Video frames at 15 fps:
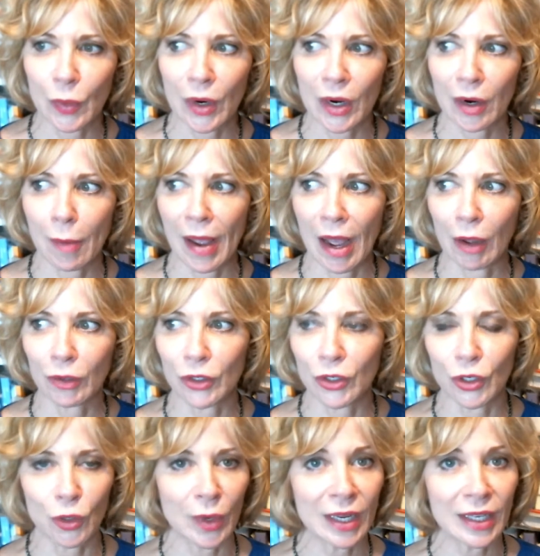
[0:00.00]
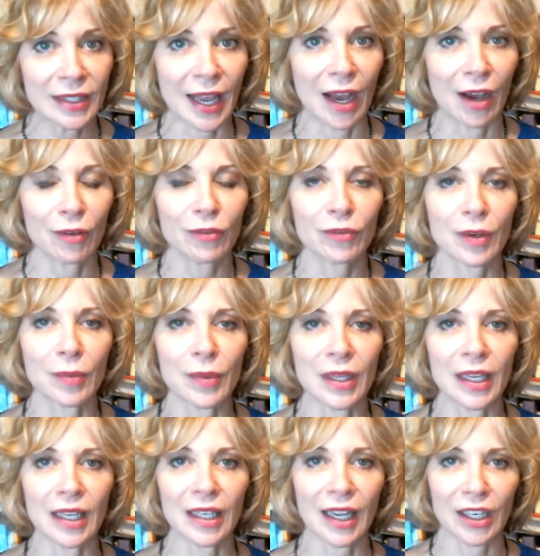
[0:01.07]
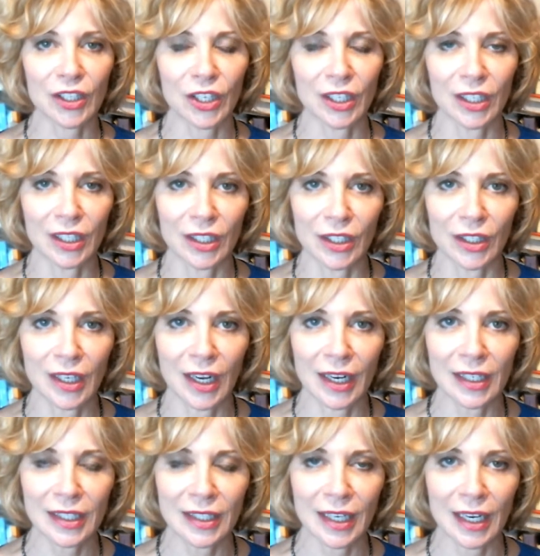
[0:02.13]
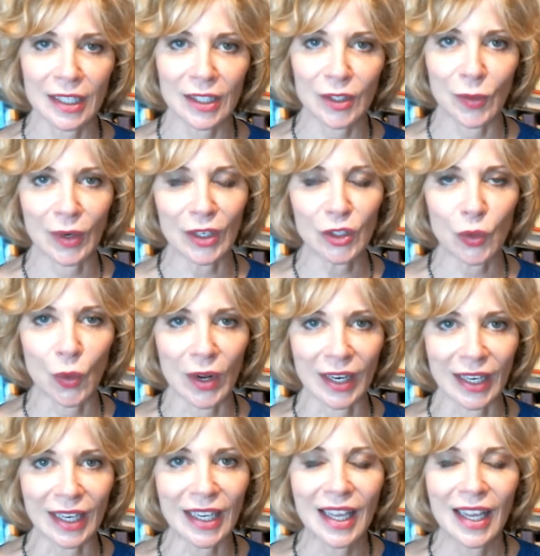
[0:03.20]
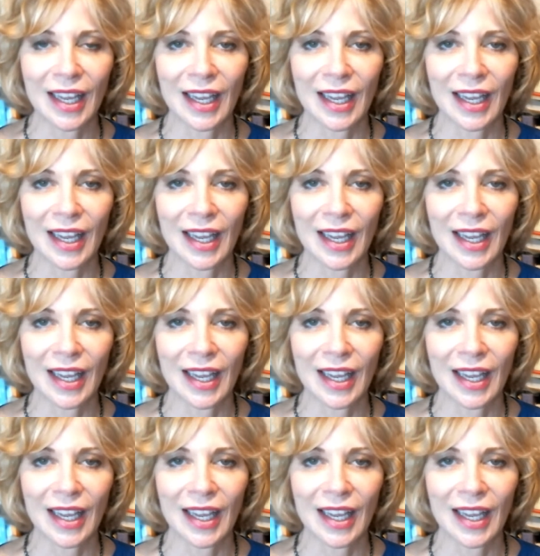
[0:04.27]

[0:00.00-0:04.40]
we're about 2 weeks out from the election in the United States 2020.